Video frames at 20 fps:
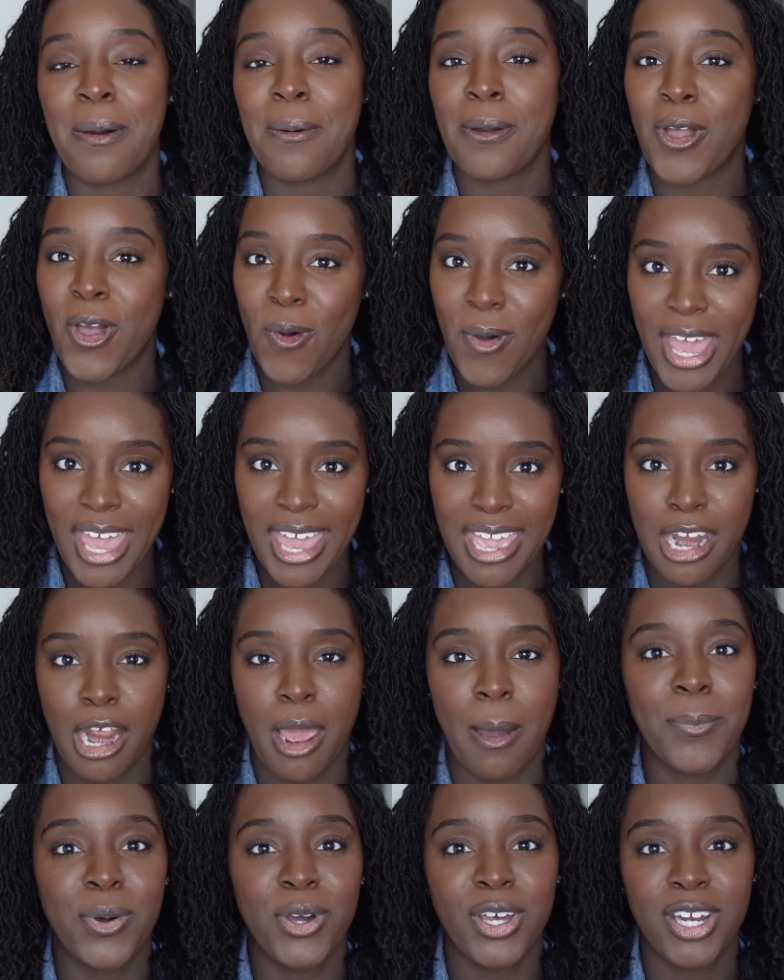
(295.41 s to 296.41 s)
Go
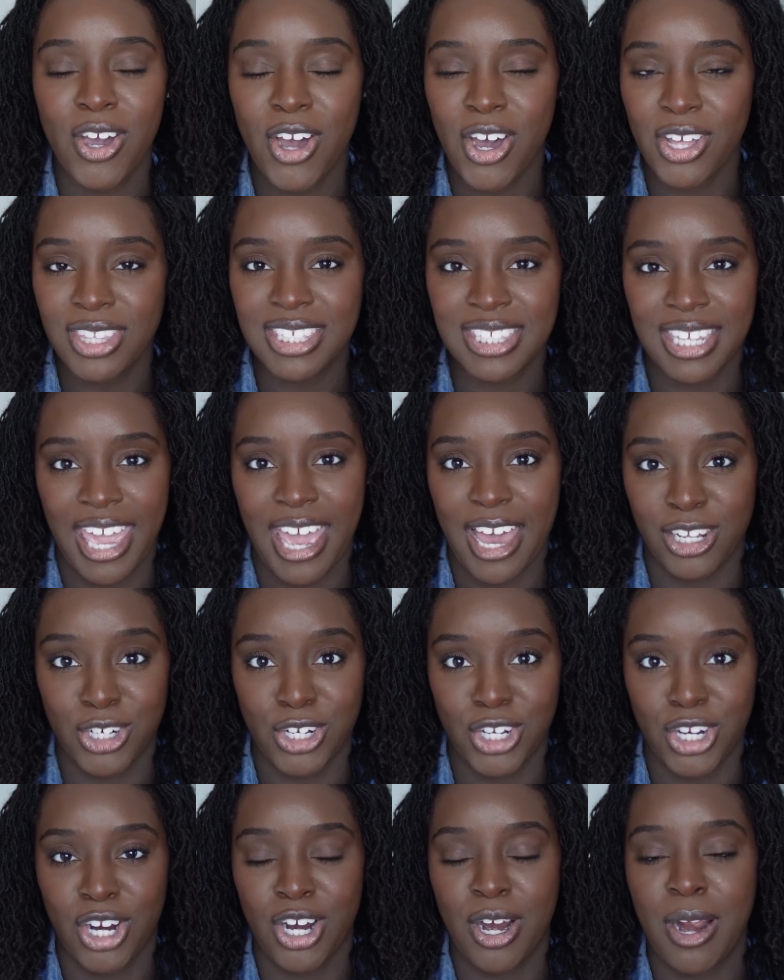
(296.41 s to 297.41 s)
ahead, put it on this
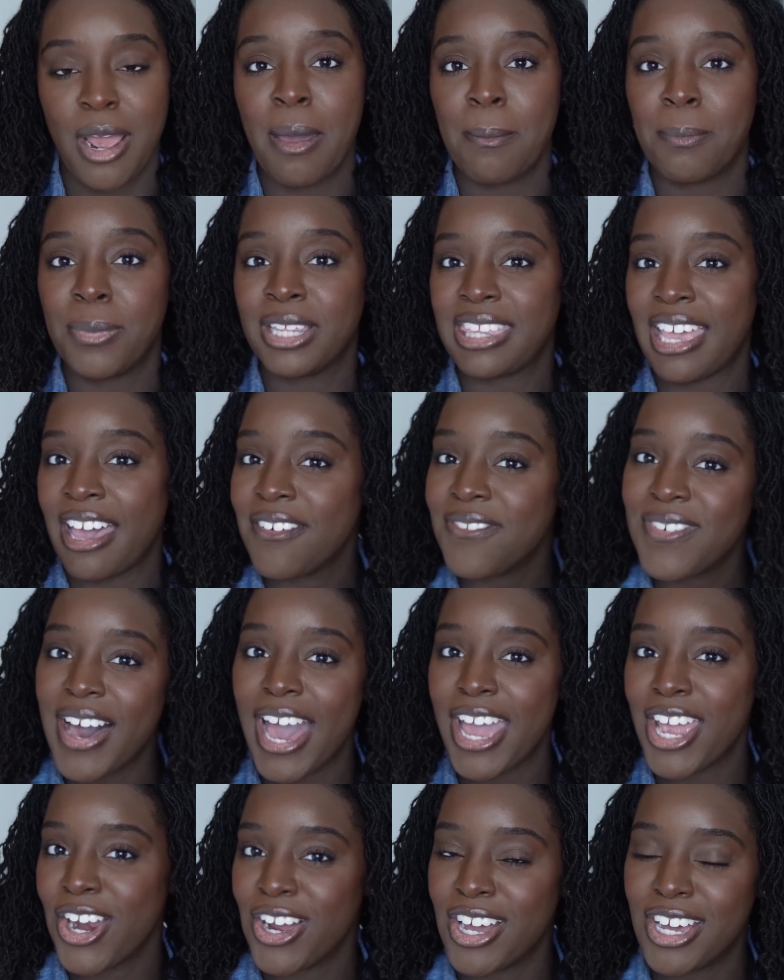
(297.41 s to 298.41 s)
calendar, put that
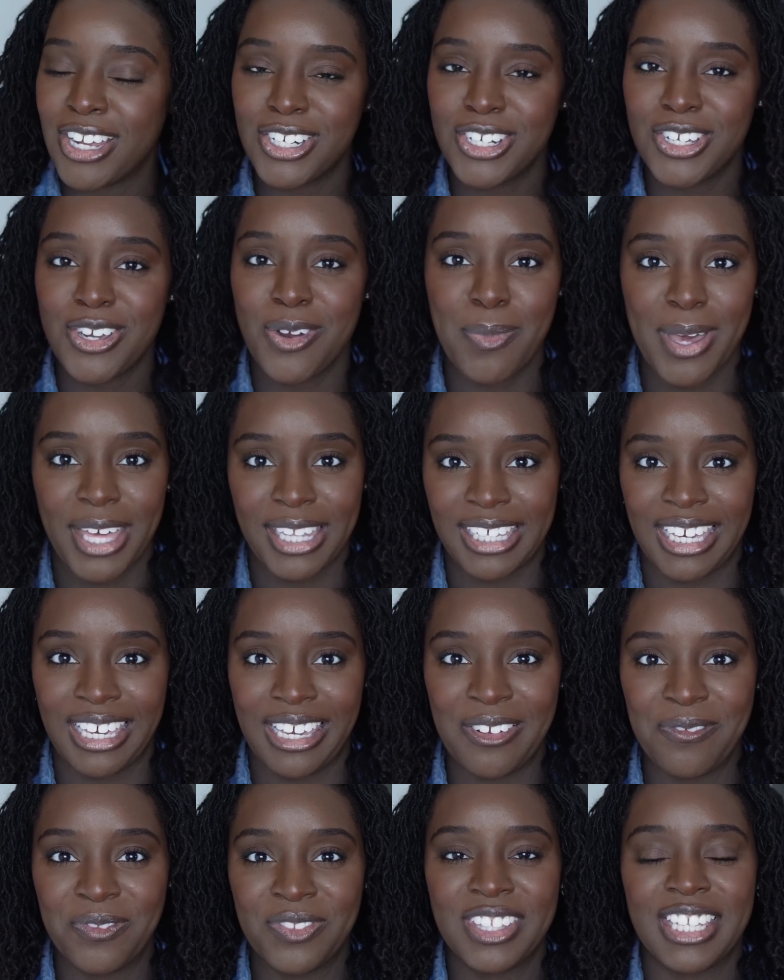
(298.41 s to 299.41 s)
fire under your
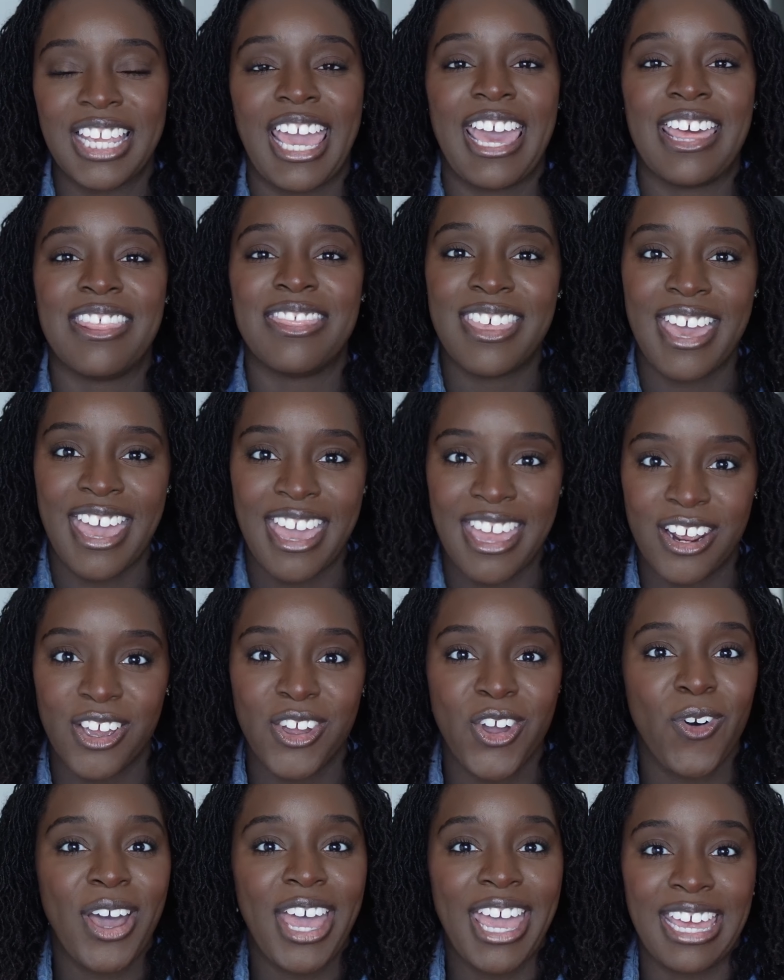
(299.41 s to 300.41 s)
belly, and then
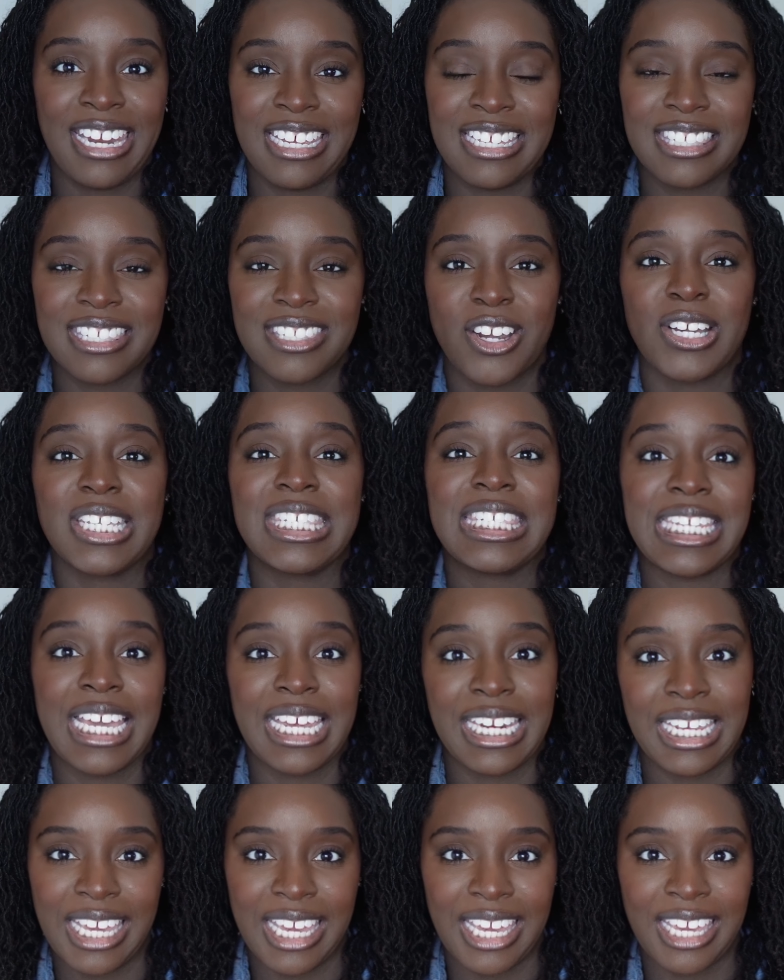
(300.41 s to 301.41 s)
go ahead and start
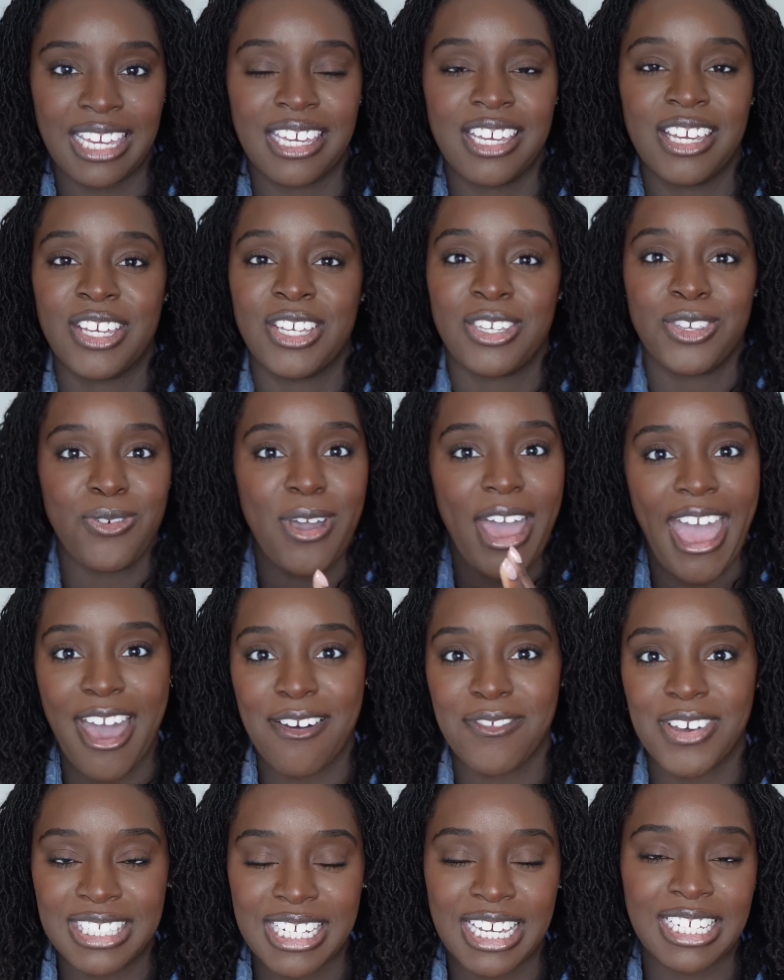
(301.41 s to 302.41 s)
studying. You have
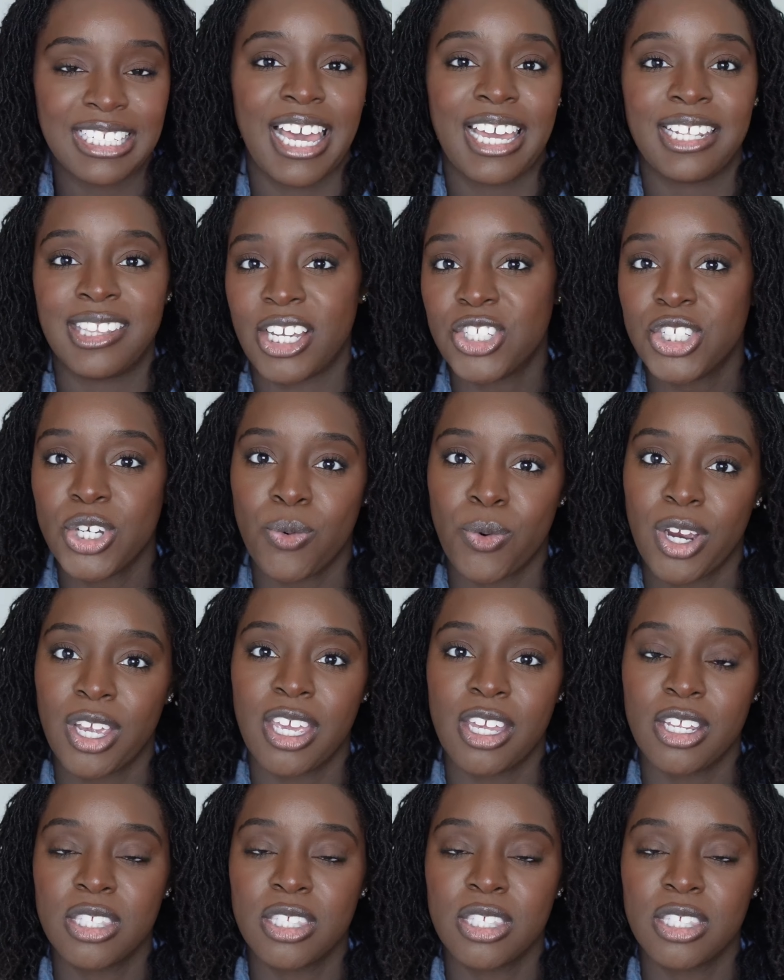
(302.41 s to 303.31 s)
a deadline that you're working